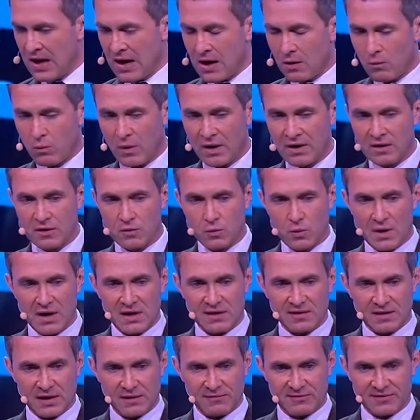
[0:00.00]
And one of the
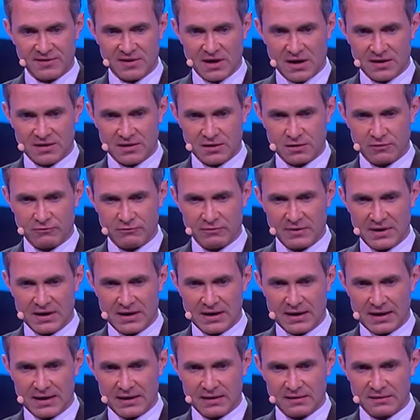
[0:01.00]
ways I've started to
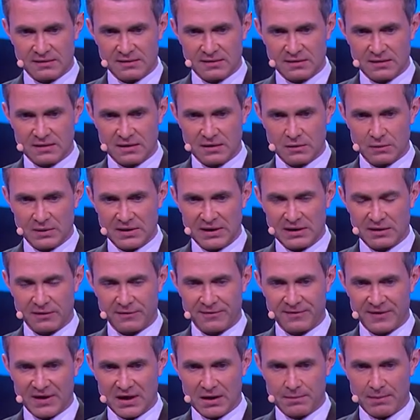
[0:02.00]
realize that we need to
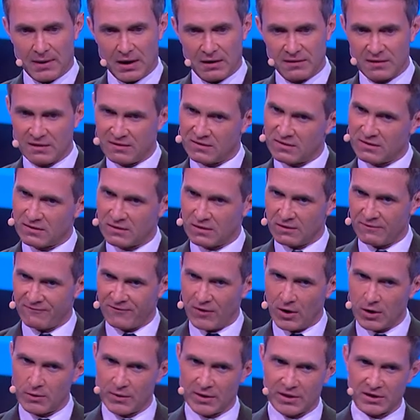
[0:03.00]
think about this is in the
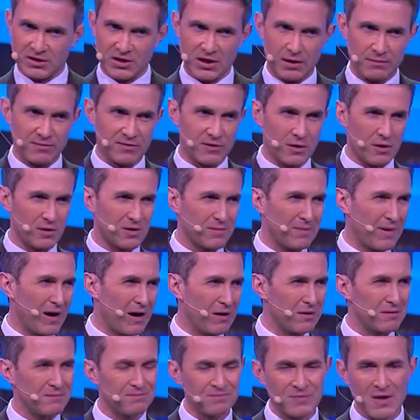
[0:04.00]
following terms, not
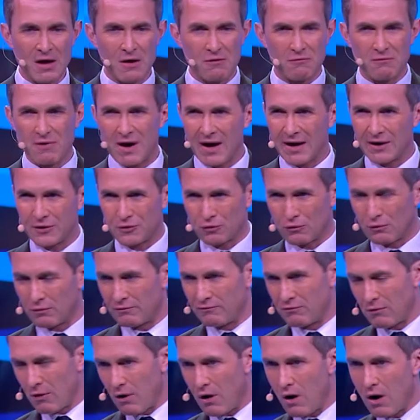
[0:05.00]
about right or
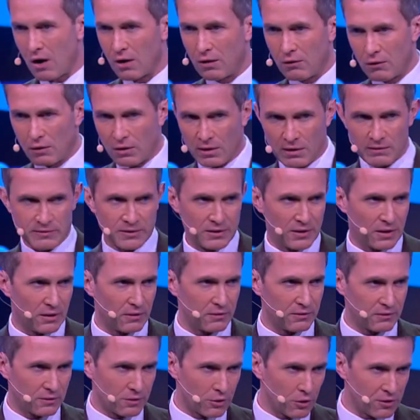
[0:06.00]
wrong or, you
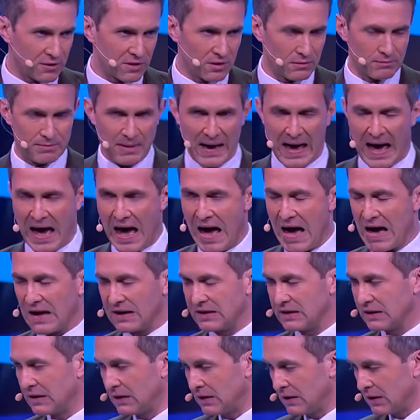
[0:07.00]
know, good and
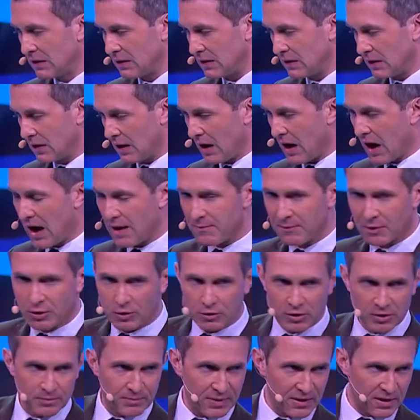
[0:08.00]
bad, I'm a
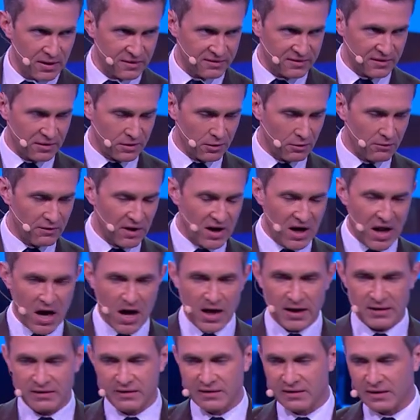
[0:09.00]
good person, you're a
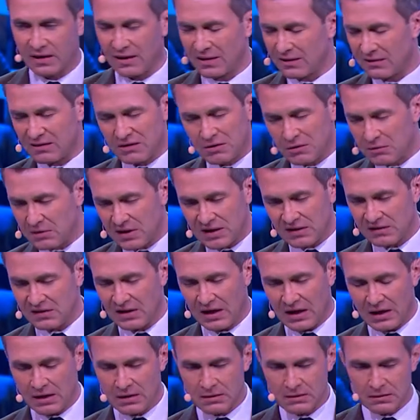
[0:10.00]
Nazi, it's too
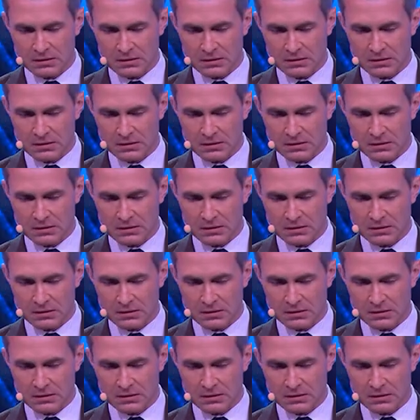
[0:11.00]
easy.